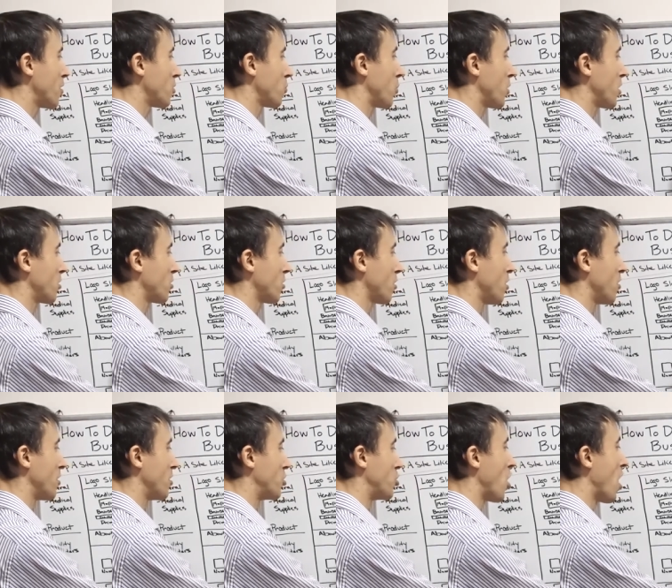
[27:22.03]
is what is
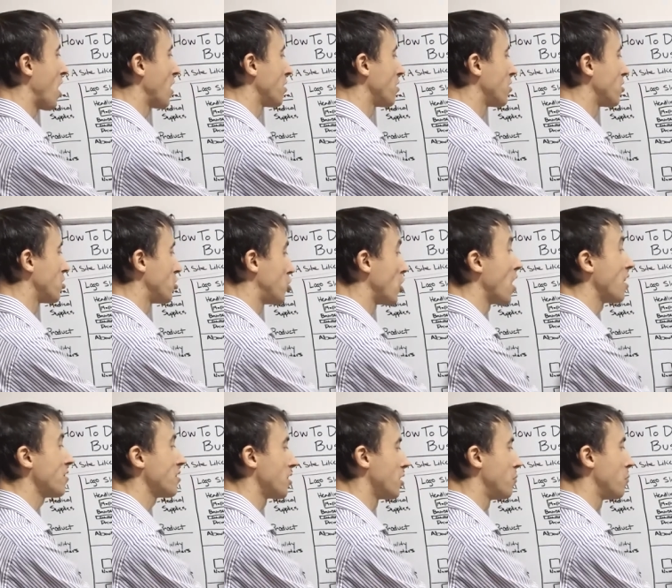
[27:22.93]
called a
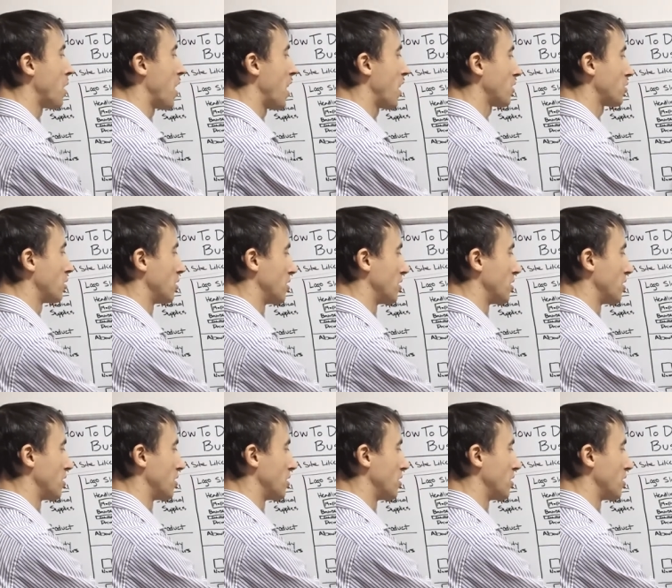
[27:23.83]
Johnson box.